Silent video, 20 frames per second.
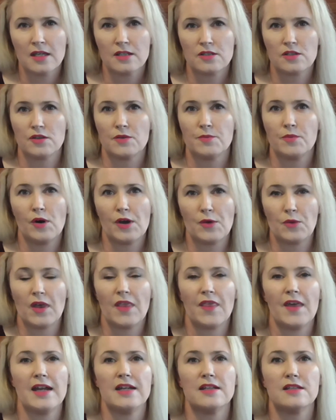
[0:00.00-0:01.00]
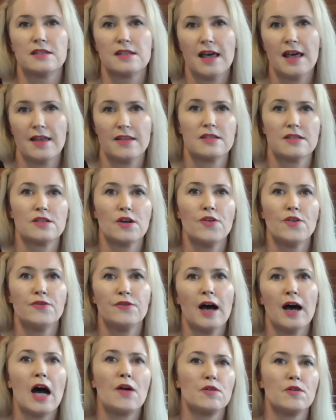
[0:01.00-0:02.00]
to the point where that is that so
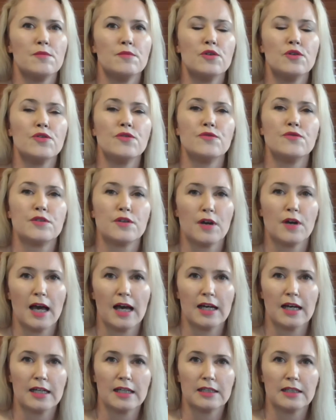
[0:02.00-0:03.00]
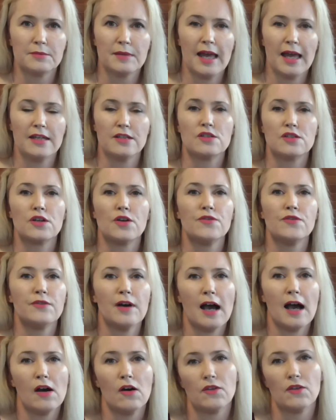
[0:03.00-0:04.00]
far removed um, and so
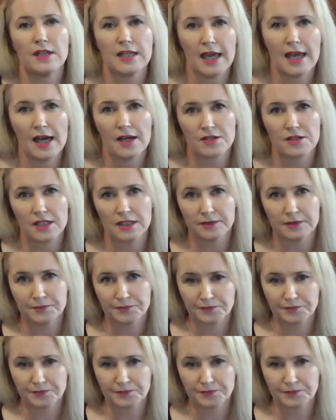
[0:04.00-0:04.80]
far on the outer.